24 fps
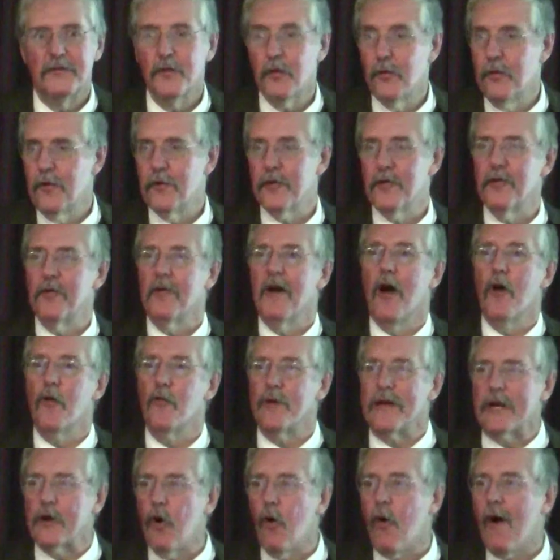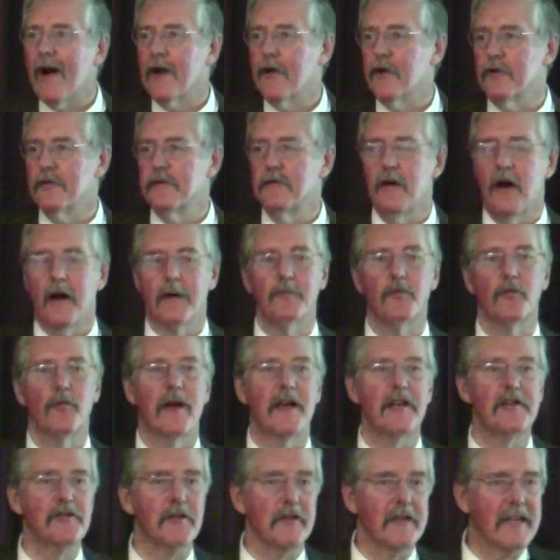no longer a required
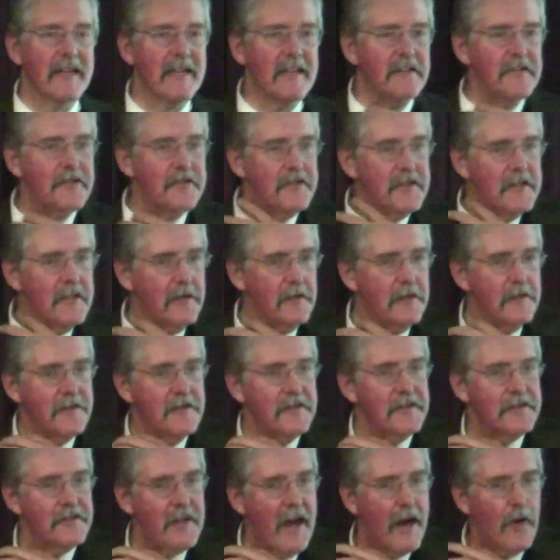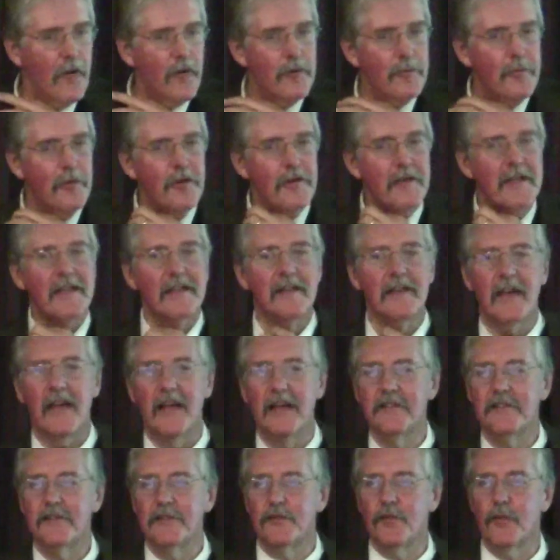operation. It's still desirable in
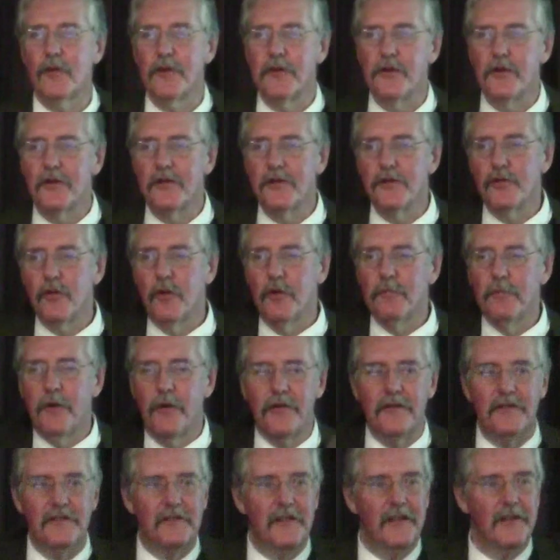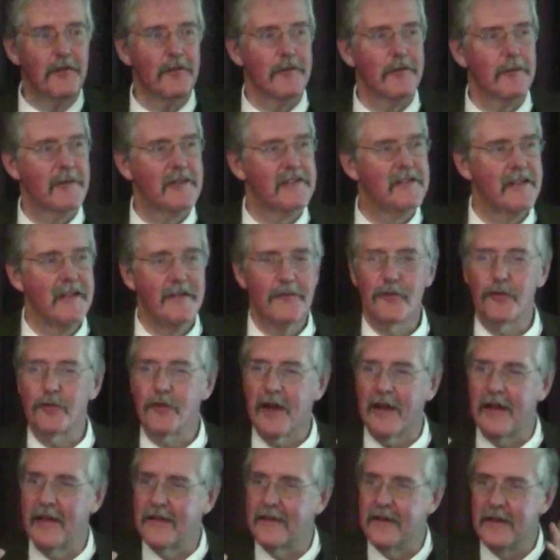cases where you control both the sender and
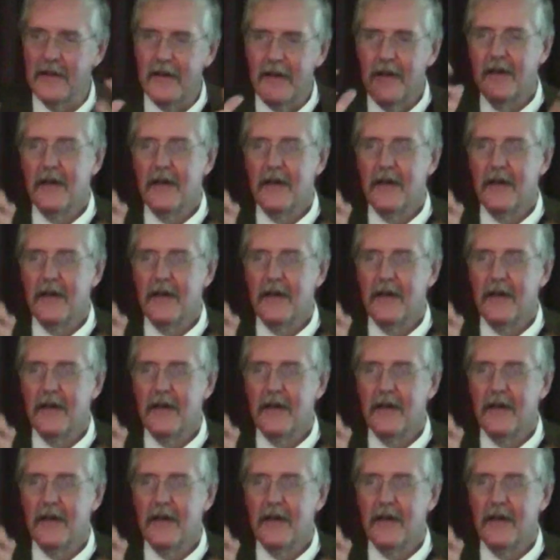receiver, and